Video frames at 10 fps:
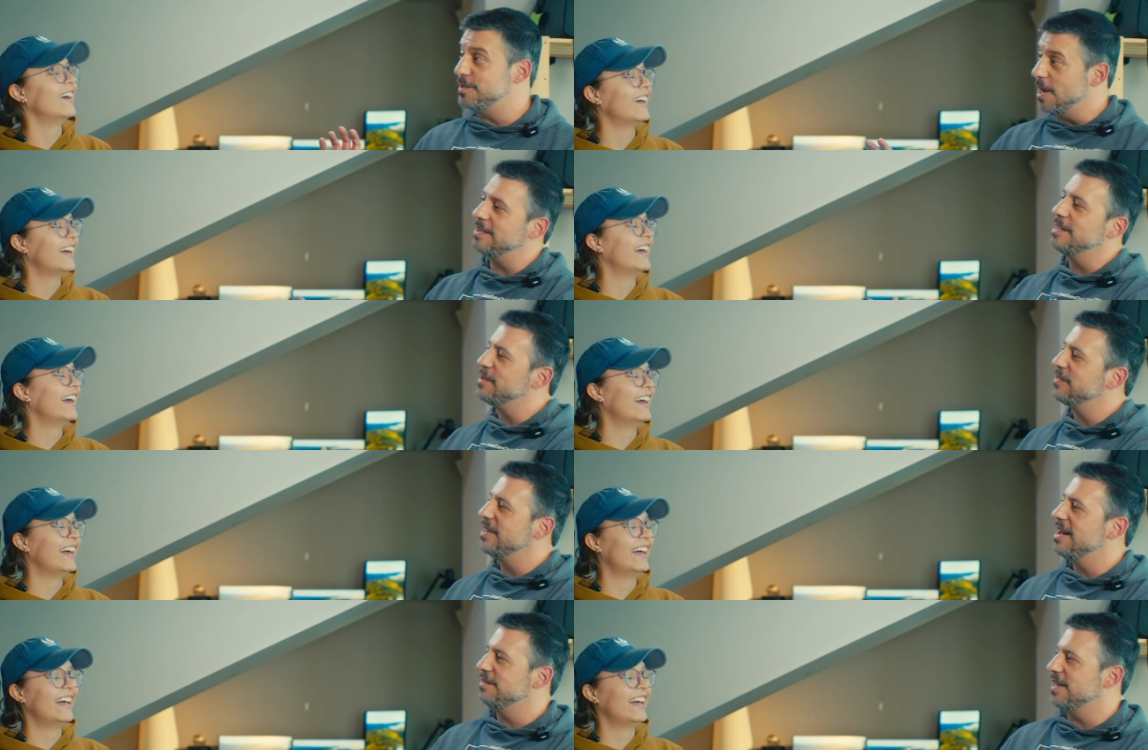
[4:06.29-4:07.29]
Speaker 1: talking about
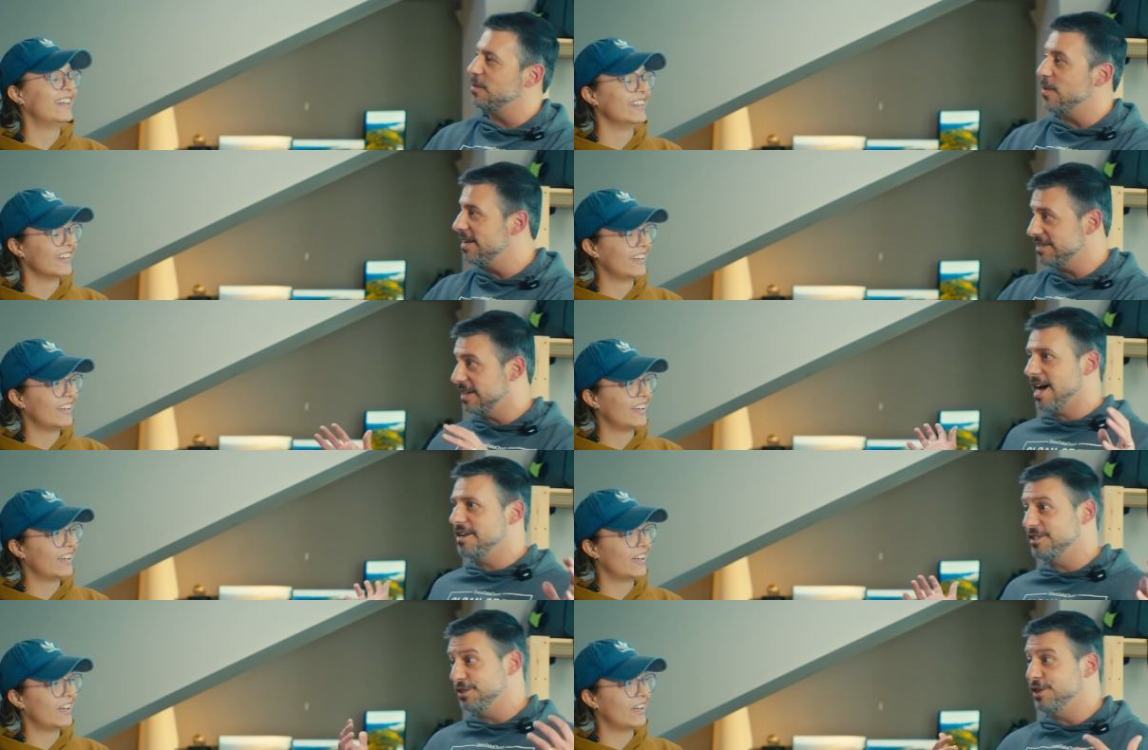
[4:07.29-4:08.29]
that of like why doesn't God
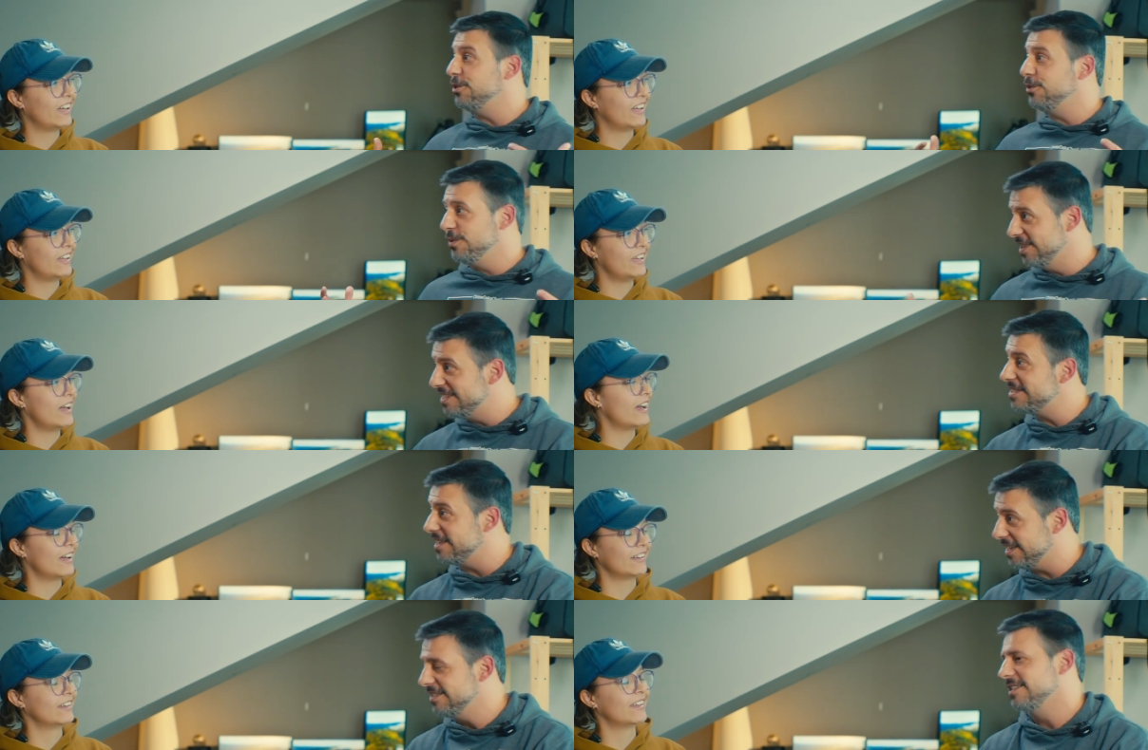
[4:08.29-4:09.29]
just do yeah. these
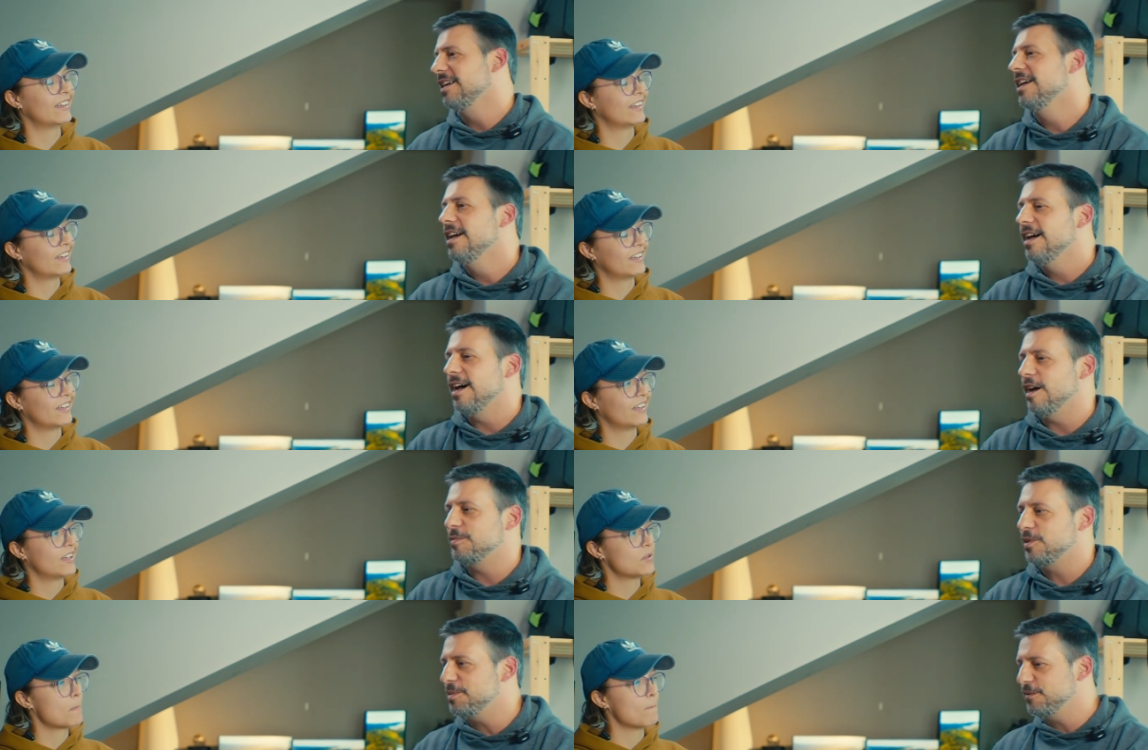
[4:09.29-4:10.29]
things? Um,
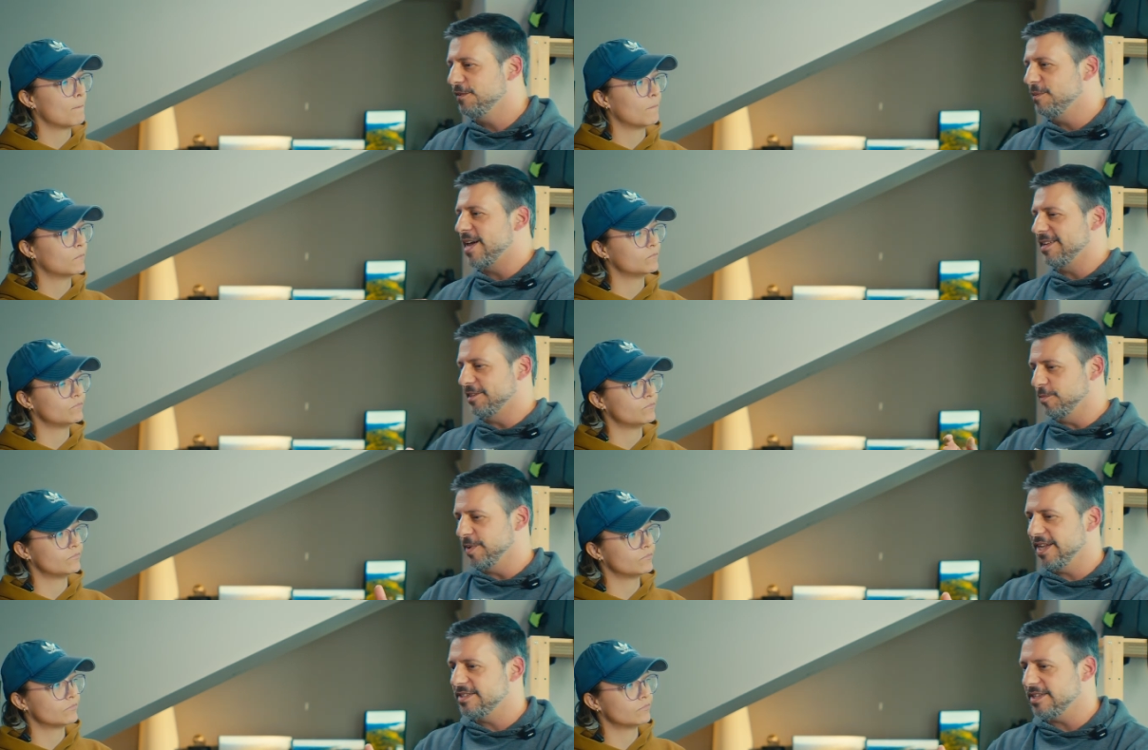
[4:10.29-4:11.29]
so let me flip that a little
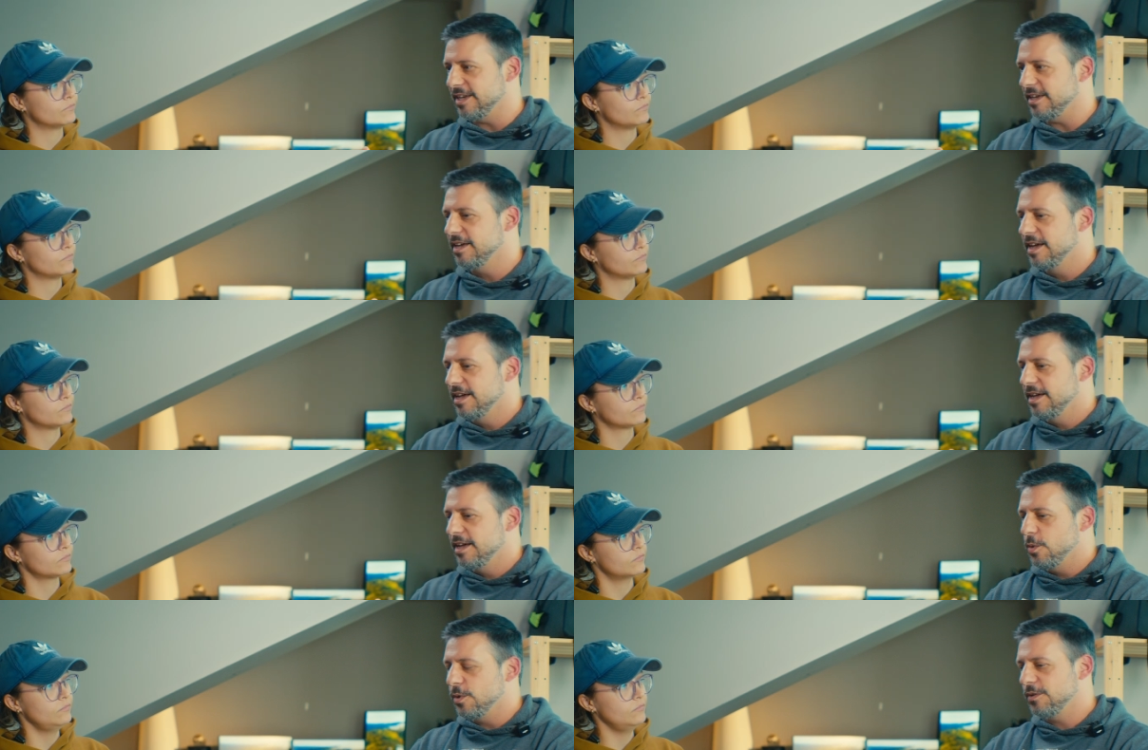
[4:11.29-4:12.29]
bit and say,
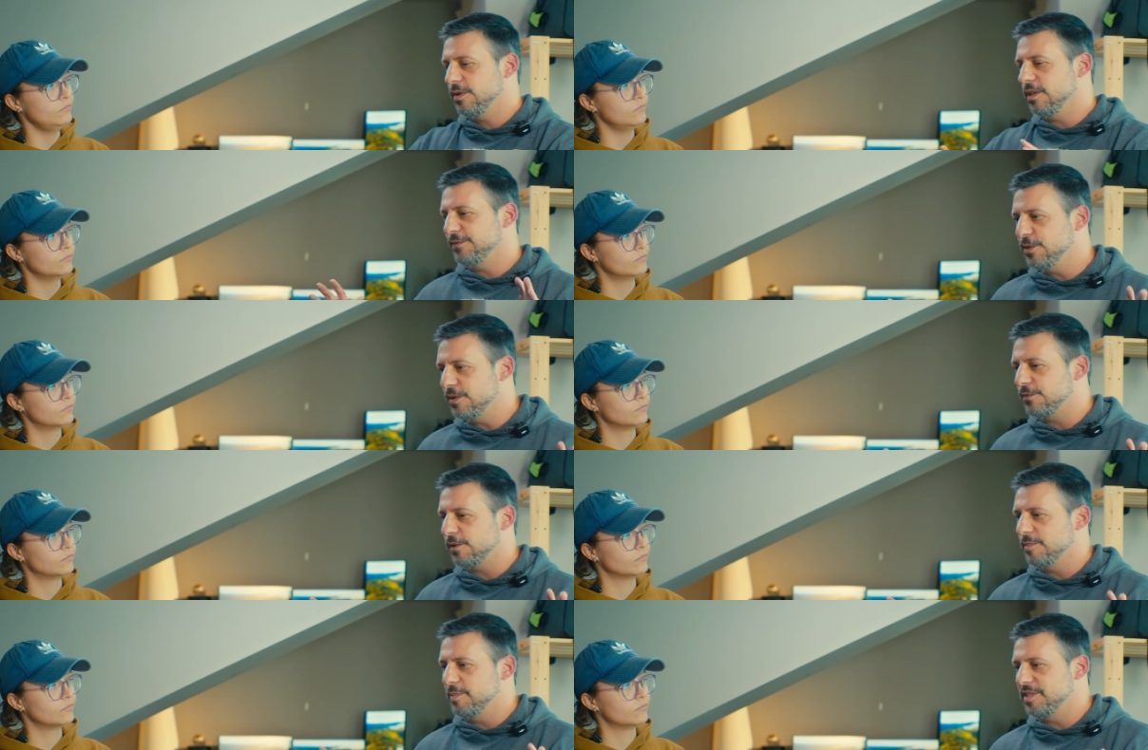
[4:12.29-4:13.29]
what if we viewed it
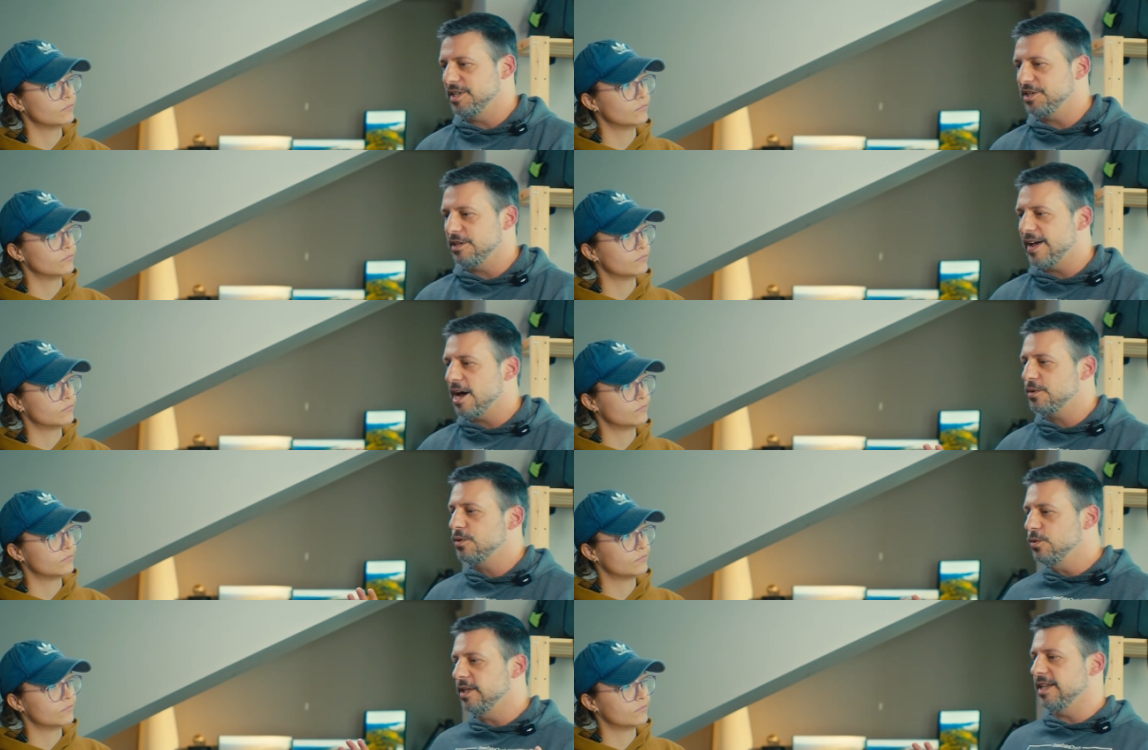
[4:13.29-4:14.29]
from a position of how
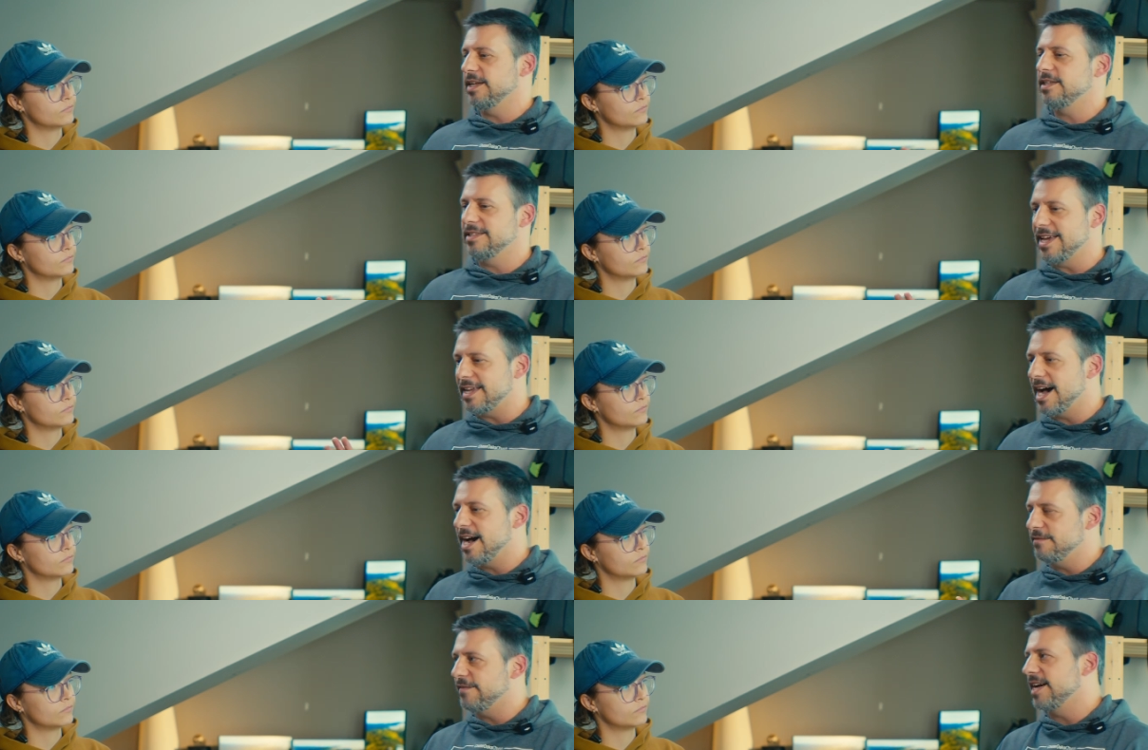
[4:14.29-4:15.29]
cool it is that God
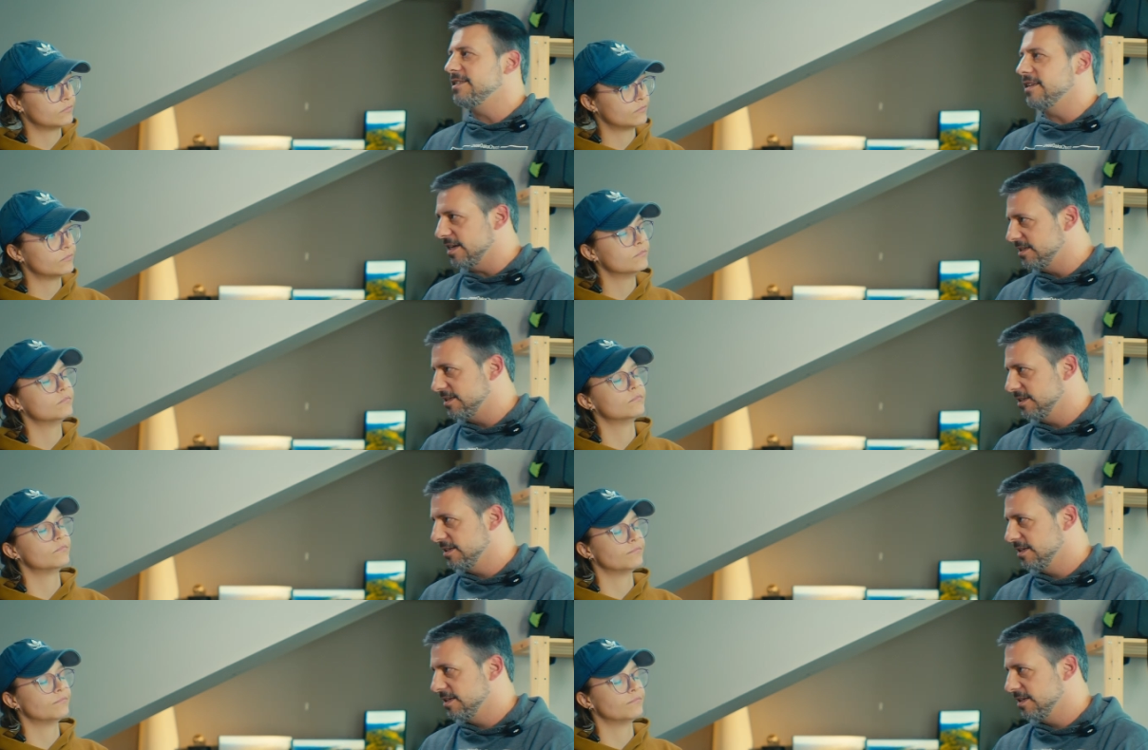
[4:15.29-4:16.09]
invites us